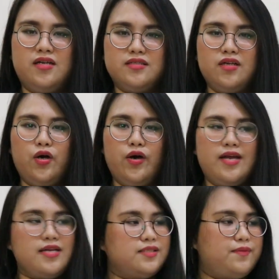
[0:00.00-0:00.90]
So
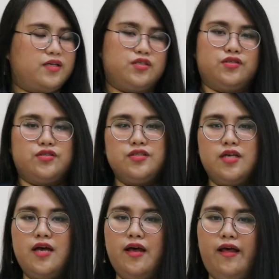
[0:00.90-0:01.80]
in these pictures,
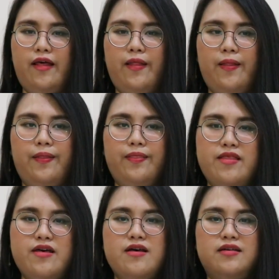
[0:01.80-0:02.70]

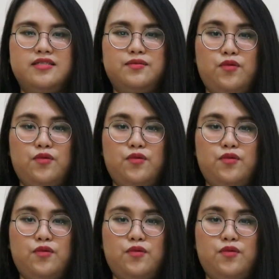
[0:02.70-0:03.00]
the